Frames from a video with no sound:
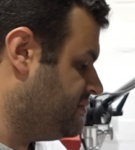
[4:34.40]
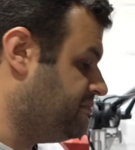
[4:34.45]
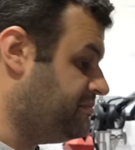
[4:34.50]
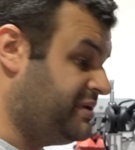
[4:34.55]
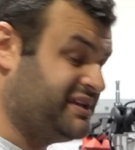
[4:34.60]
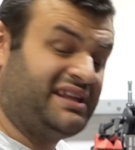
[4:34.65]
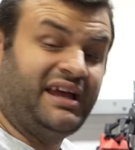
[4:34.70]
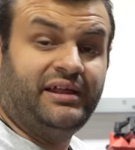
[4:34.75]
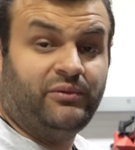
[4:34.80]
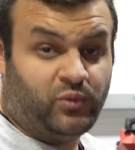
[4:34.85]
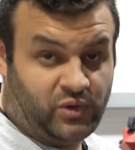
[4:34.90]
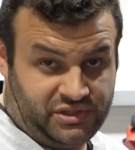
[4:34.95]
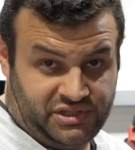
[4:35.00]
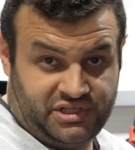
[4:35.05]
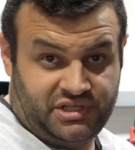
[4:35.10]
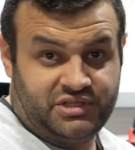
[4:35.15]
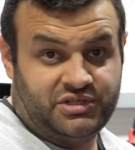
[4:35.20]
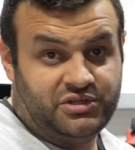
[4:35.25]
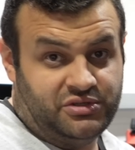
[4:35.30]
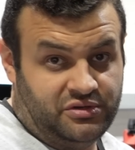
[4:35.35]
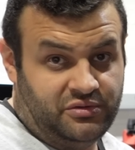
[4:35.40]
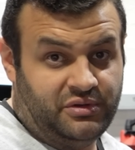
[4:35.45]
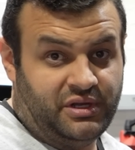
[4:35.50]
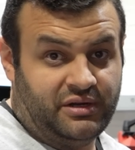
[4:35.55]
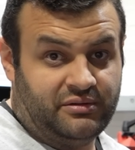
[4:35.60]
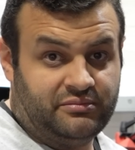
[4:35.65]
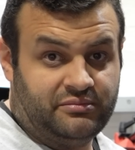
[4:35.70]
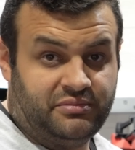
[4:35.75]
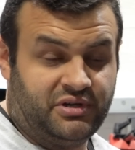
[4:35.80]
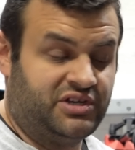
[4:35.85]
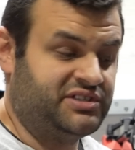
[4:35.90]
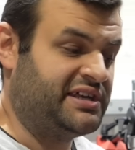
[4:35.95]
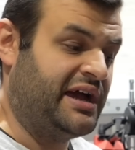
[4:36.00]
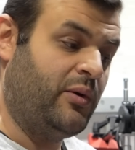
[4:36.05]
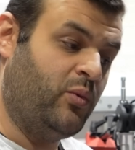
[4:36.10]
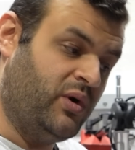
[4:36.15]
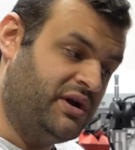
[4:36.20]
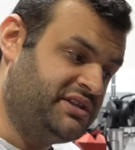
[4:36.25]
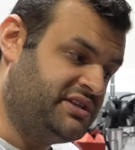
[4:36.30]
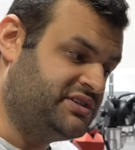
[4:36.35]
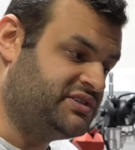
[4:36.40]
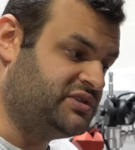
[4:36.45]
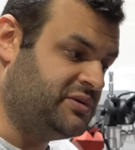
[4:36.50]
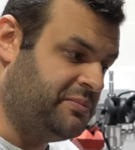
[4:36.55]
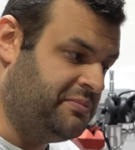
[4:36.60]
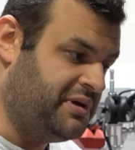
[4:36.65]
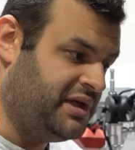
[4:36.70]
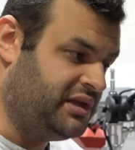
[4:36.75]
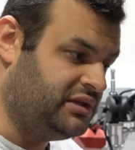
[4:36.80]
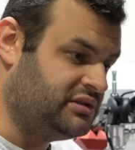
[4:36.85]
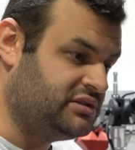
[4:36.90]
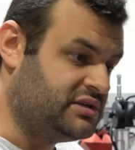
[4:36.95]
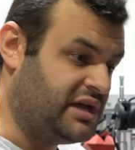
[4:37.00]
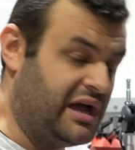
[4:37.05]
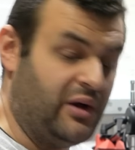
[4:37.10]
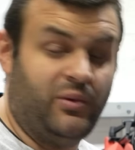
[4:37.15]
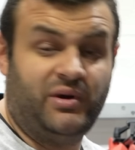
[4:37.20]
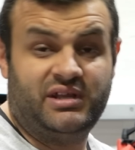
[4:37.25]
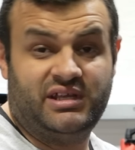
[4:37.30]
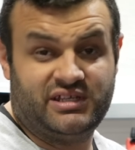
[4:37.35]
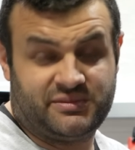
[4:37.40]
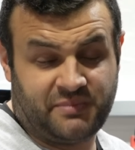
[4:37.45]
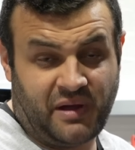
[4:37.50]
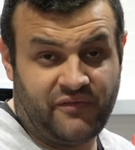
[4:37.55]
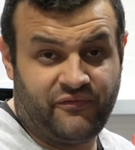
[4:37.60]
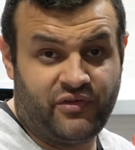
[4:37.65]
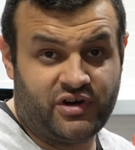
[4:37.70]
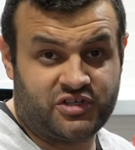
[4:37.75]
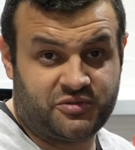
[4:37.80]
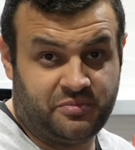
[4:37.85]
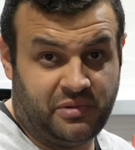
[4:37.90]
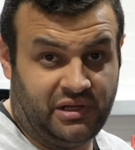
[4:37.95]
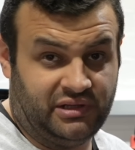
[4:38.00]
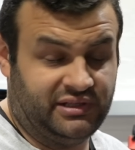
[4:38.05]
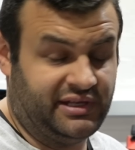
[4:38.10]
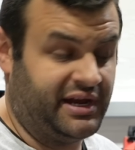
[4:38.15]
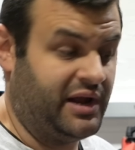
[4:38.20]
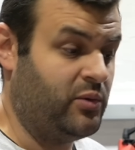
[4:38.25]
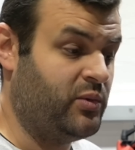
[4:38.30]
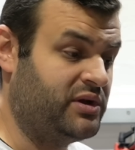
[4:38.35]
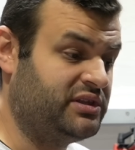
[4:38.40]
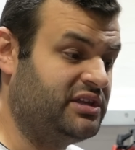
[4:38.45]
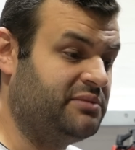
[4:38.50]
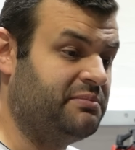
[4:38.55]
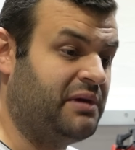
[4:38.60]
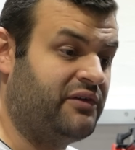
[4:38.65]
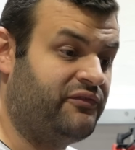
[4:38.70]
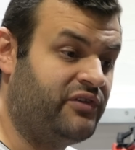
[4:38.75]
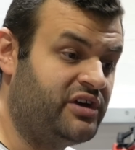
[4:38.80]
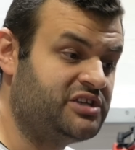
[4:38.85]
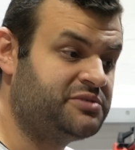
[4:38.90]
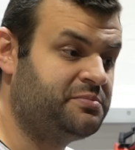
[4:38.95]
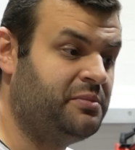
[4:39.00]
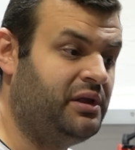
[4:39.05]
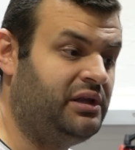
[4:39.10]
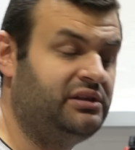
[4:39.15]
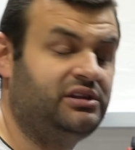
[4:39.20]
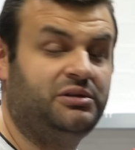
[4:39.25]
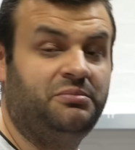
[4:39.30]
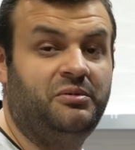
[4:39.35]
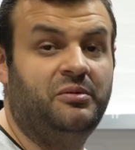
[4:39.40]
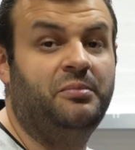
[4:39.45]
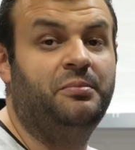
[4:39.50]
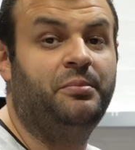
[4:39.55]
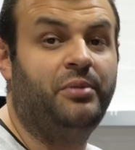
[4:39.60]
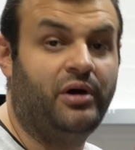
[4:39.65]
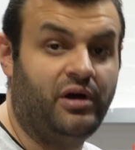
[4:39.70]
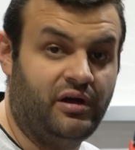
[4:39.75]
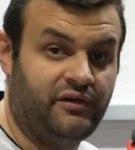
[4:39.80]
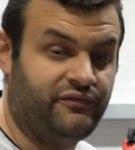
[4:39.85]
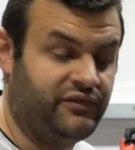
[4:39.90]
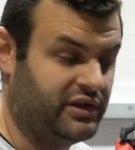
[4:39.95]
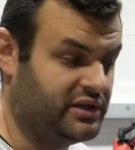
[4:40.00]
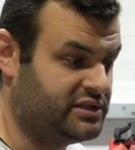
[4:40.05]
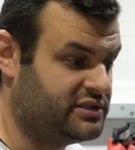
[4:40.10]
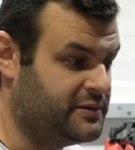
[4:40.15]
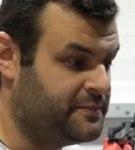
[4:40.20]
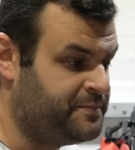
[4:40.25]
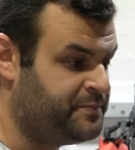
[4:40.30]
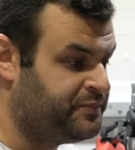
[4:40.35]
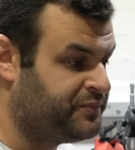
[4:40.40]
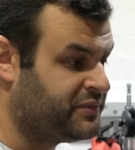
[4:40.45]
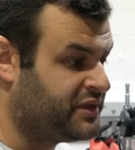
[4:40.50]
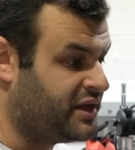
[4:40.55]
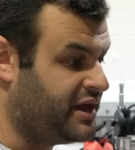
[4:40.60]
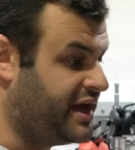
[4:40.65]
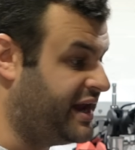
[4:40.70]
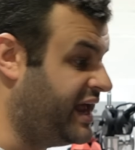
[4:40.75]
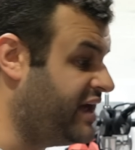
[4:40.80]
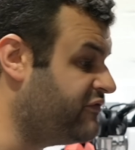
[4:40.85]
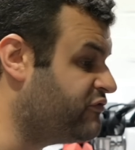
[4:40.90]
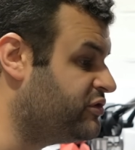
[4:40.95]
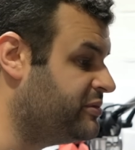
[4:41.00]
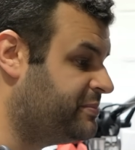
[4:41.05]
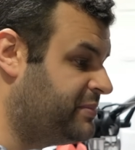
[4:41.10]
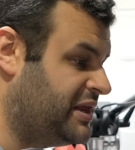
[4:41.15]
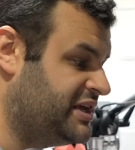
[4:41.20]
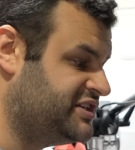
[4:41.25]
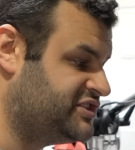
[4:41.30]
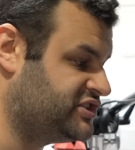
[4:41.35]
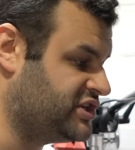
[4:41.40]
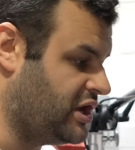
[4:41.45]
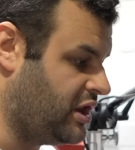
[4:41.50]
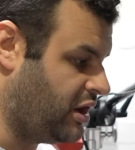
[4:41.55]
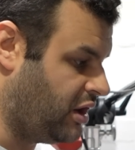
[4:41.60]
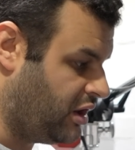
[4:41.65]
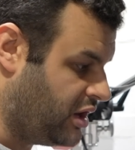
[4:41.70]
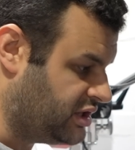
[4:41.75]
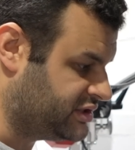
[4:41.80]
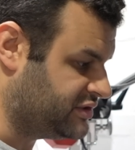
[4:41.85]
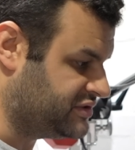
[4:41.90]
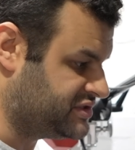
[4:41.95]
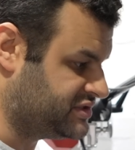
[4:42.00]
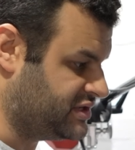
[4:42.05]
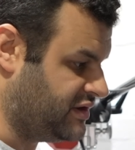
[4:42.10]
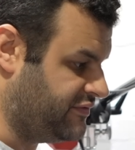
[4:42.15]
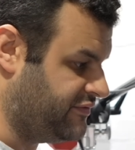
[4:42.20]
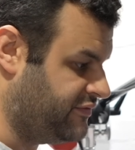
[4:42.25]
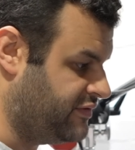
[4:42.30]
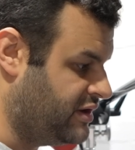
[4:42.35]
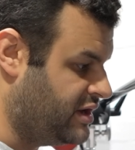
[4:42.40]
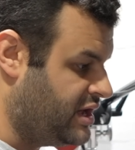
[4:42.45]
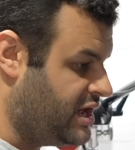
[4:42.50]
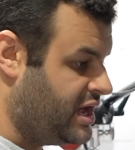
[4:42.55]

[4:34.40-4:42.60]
But I wanted to do that because I wanted to build, it's my first build, and I wanted my first build to be perfect. And I've replaced a lot of stuff.